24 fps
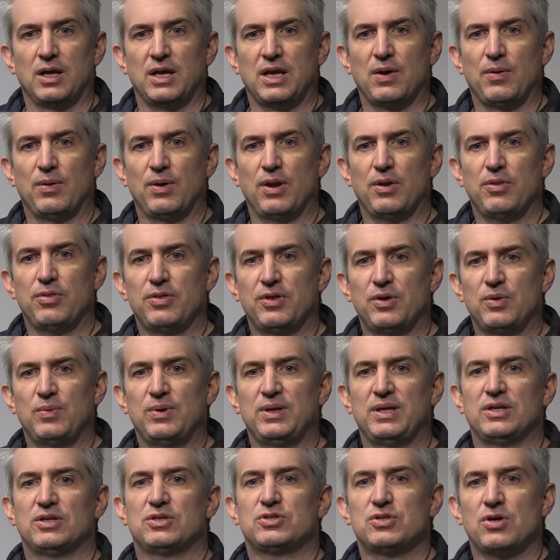Now another thing
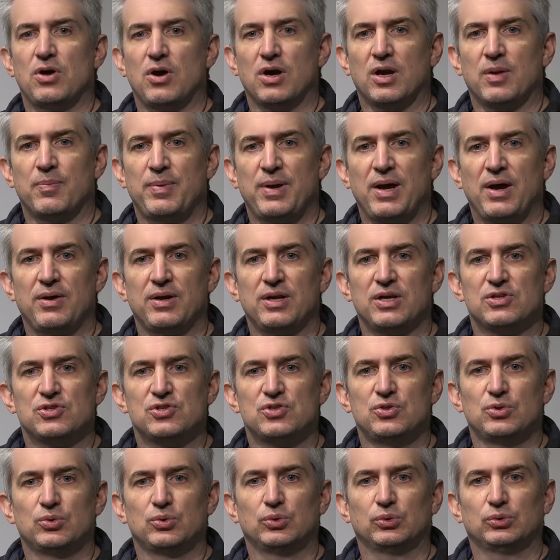we need to talk about
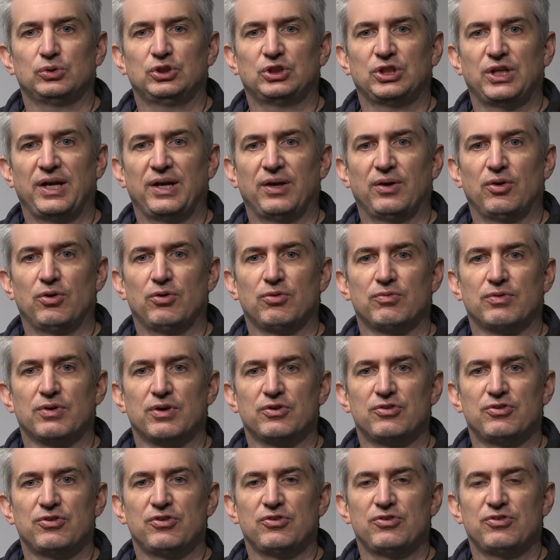is dual channel
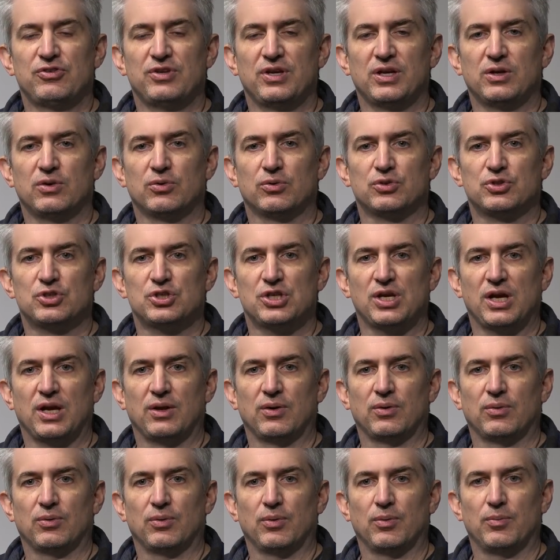versus single
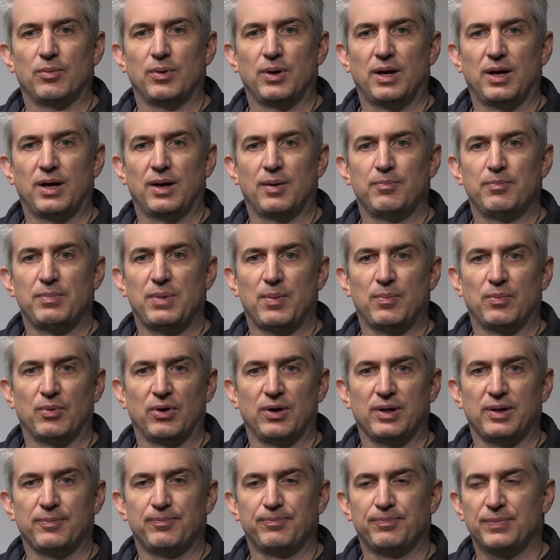channel uh,
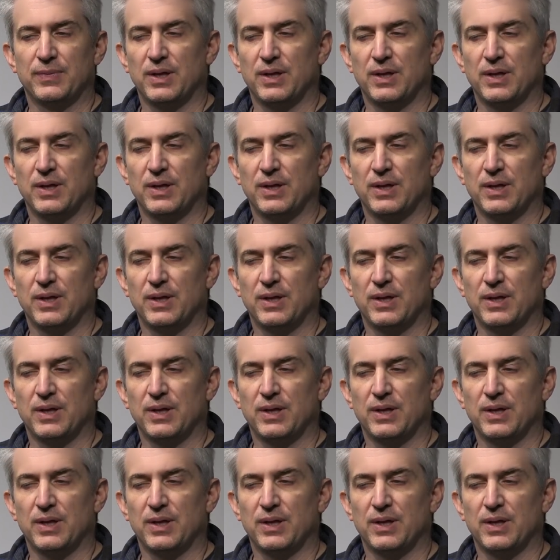memory.